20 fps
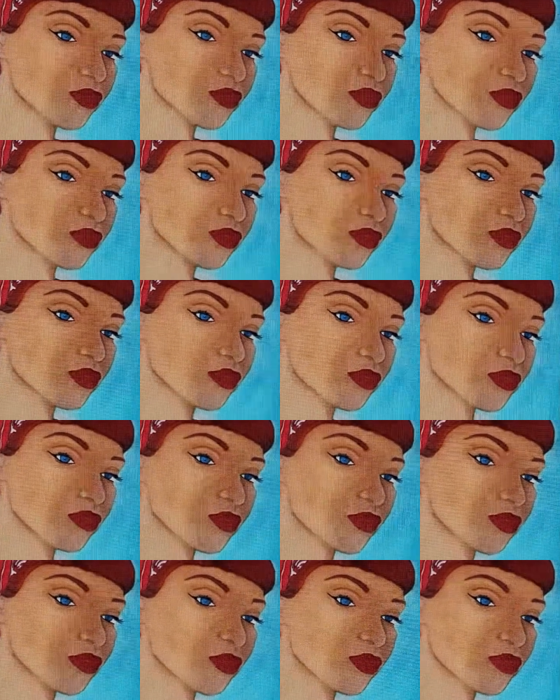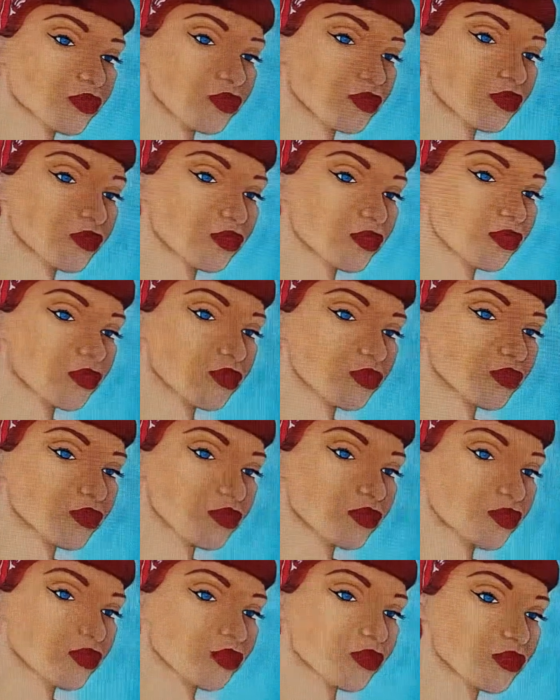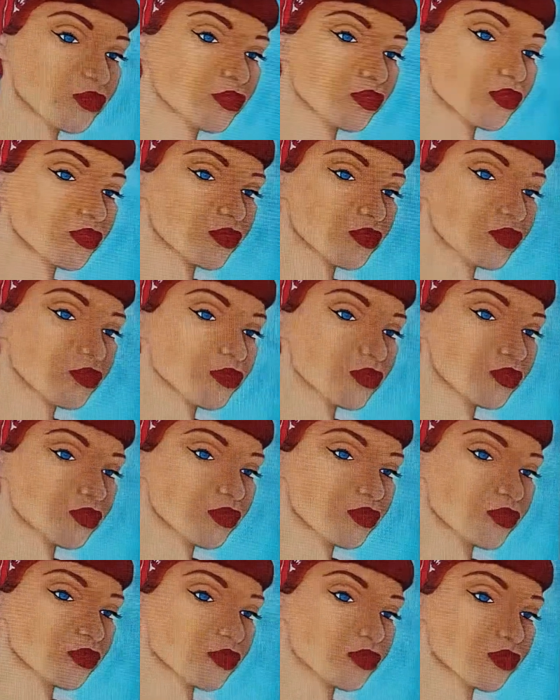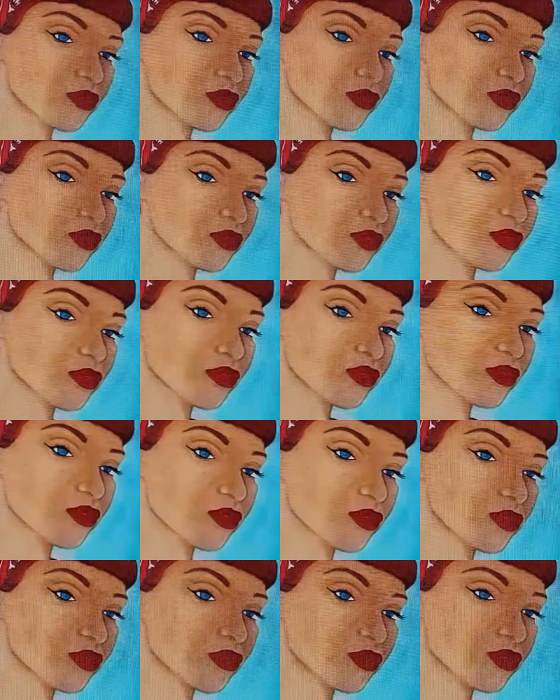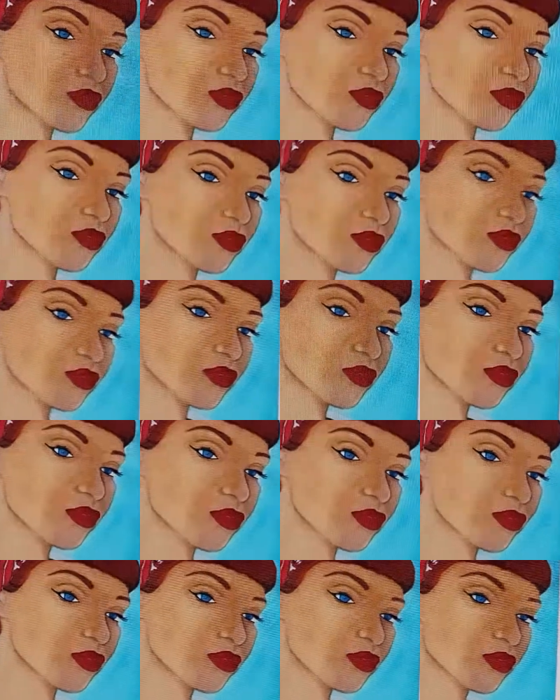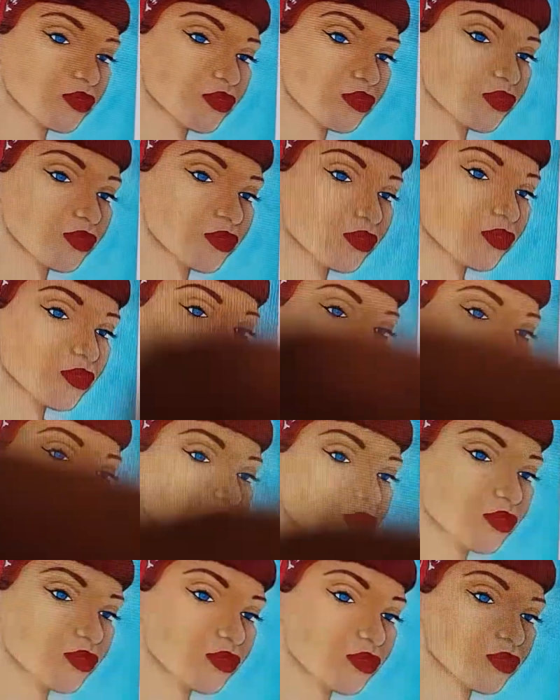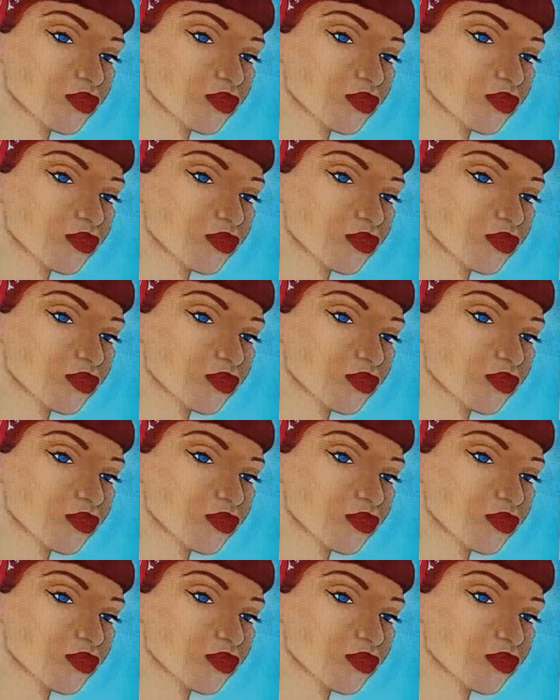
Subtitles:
sculpt, the other one, is draw him out. Him facing basically